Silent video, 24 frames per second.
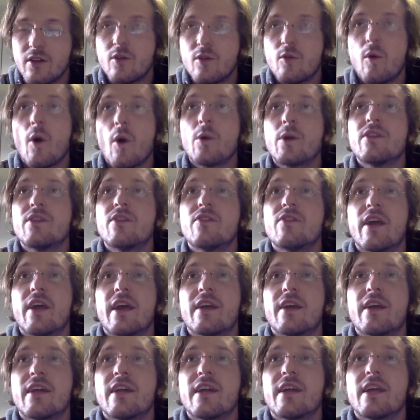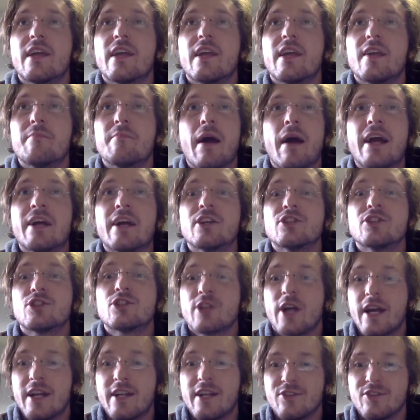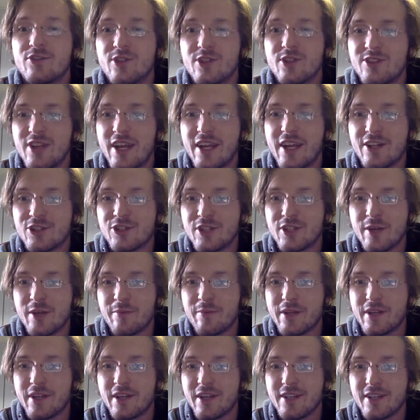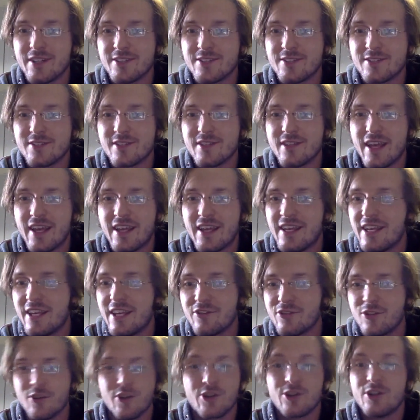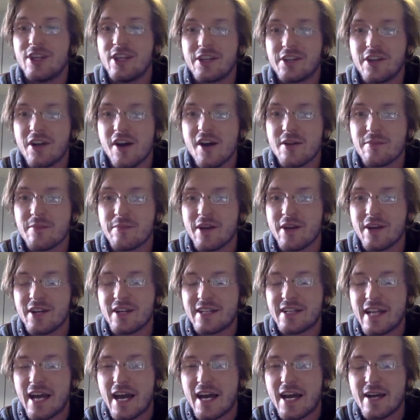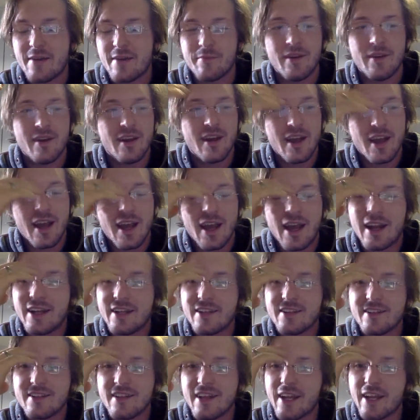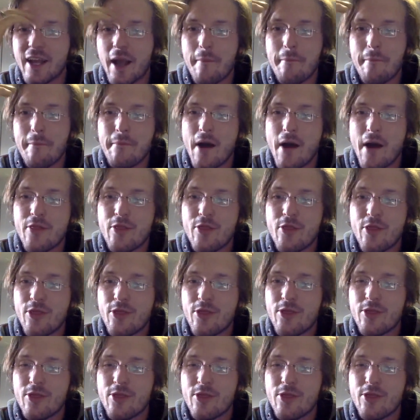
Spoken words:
quoted saying like he admires China's dictatorship because he can turn the economy on a dime. And it like a month